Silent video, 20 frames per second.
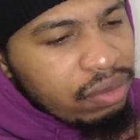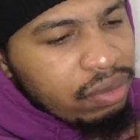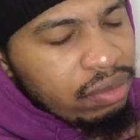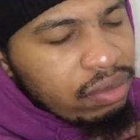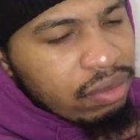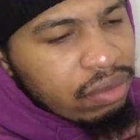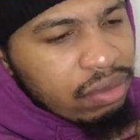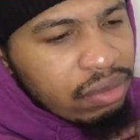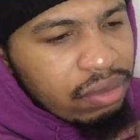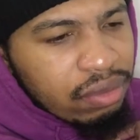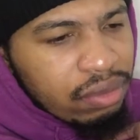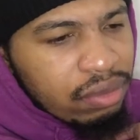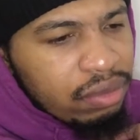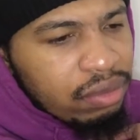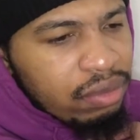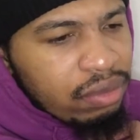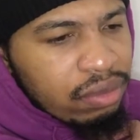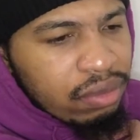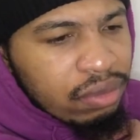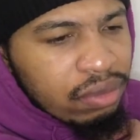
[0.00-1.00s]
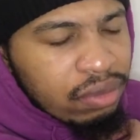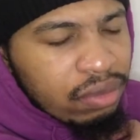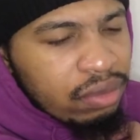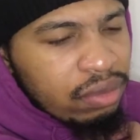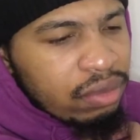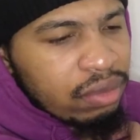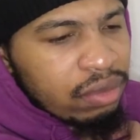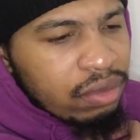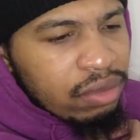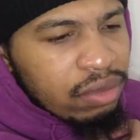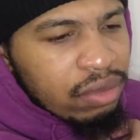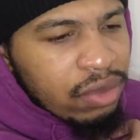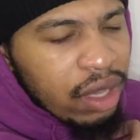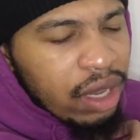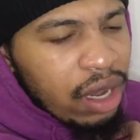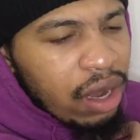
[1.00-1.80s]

And that team was the 2001